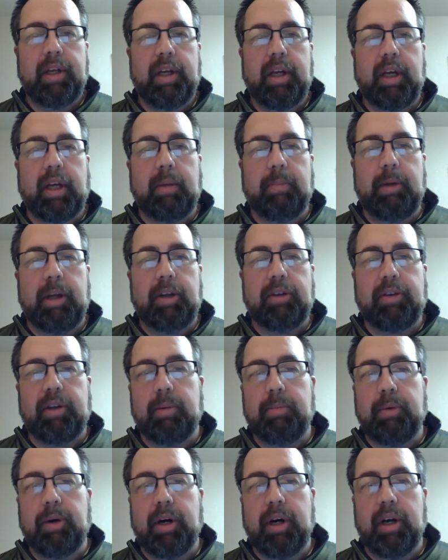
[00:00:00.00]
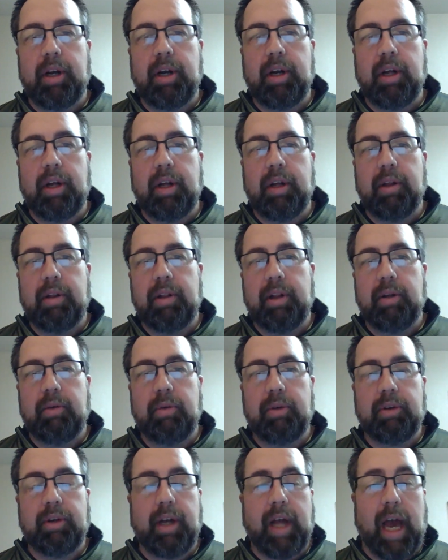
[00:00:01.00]
It could be someone uh, that
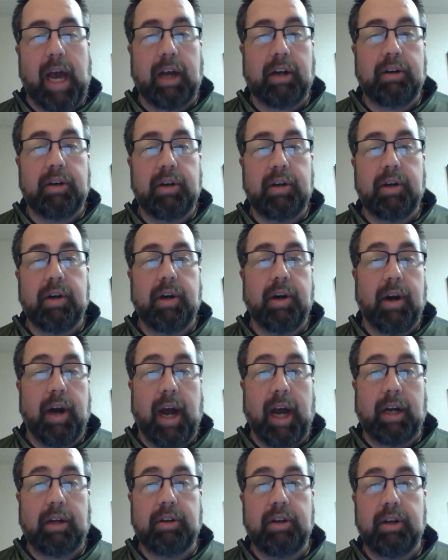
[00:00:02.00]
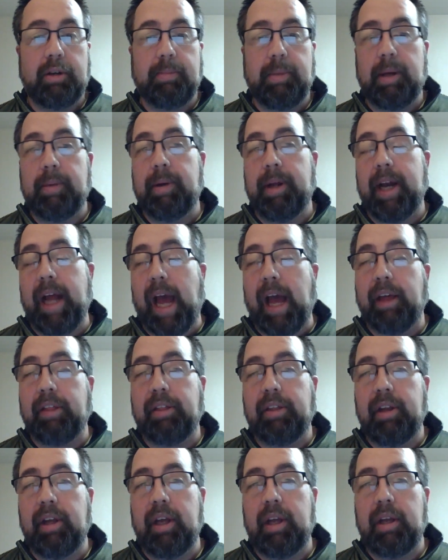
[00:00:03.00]
was an actor or actress, maybe an
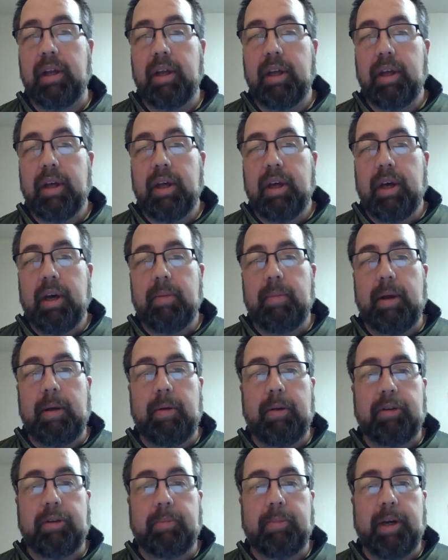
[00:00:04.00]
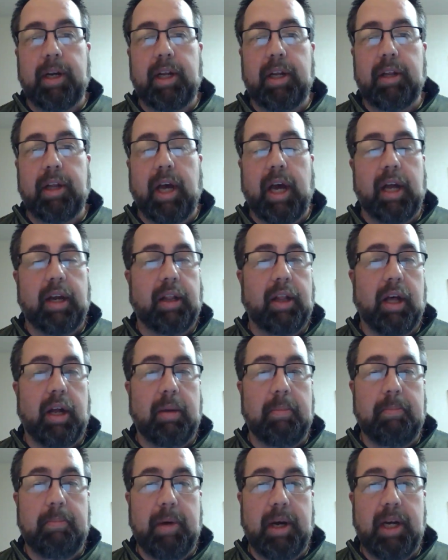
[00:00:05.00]
athlete, maybe somebody that had a lot
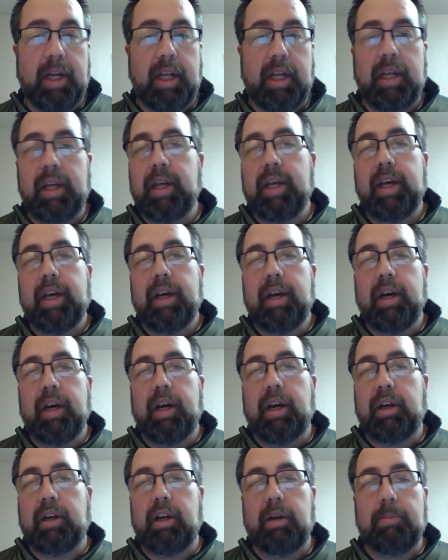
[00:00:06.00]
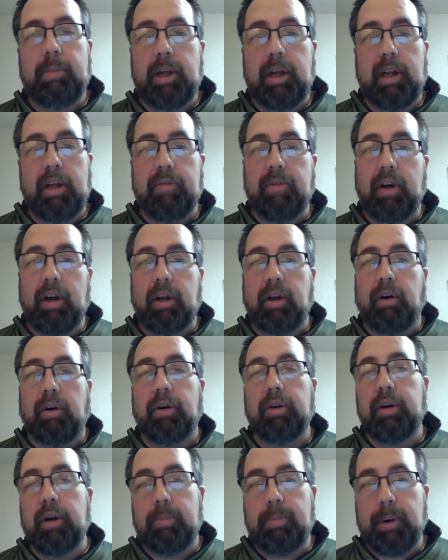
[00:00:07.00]
of money. Uh, it could be even an
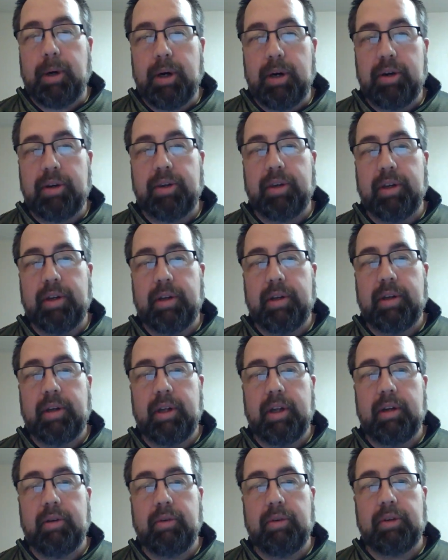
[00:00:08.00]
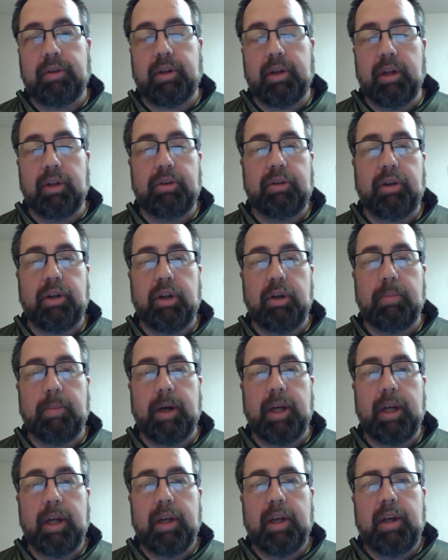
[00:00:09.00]
older person that was close to you,
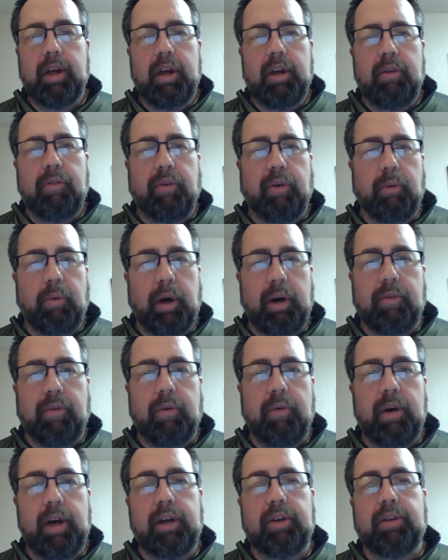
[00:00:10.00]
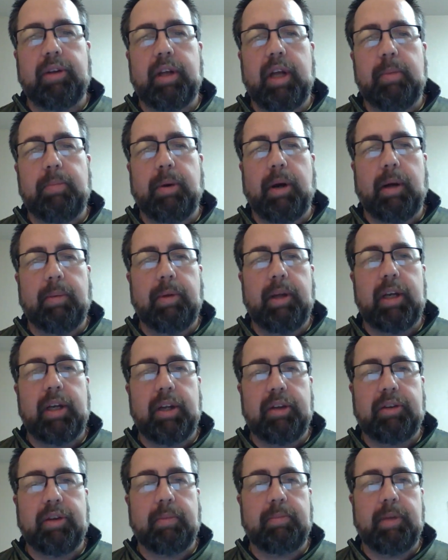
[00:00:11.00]
but for whatever reason, they probably
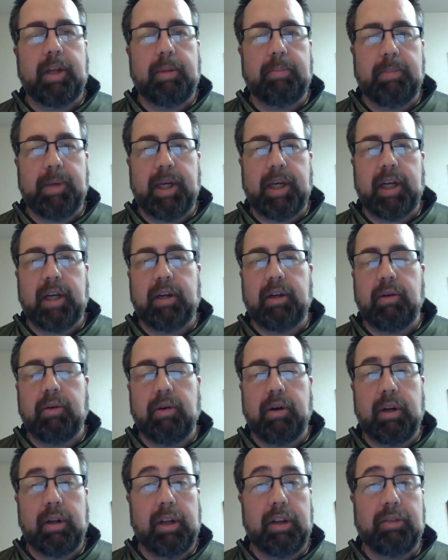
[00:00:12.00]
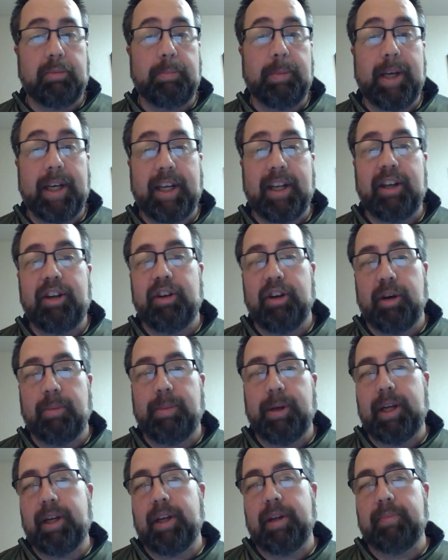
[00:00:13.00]
did something big, or at least big in your
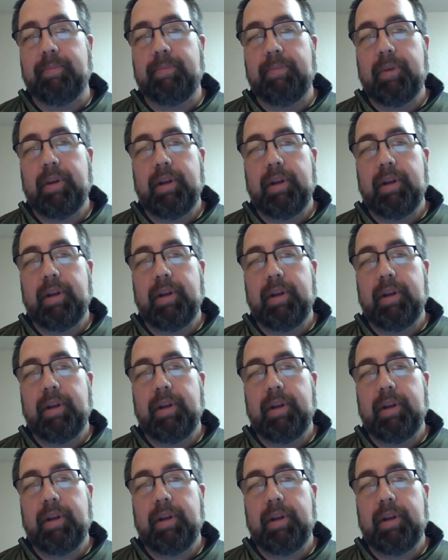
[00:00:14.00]
opinion.